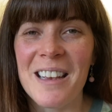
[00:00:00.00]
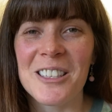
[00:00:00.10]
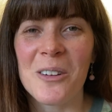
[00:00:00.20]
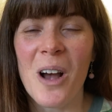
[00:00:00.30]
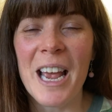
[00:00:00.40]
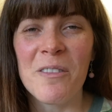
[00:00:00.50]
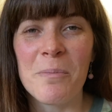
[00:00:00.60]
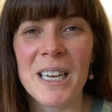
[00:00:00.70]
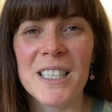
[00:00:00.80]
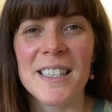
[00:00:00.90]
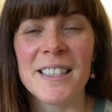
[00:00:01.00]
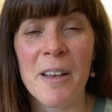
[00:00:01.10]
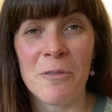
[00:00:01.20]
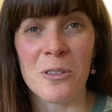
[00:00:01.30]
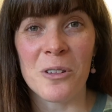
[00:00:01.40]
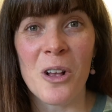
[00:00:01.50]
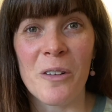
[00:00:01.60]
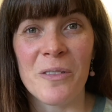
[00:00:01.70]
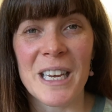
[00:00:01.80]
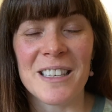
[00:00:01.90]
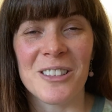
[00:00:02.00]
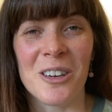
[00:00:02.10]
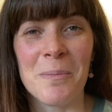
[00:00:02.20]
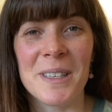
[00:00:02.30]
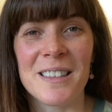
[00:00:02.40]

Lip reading: So I have made several of these tops.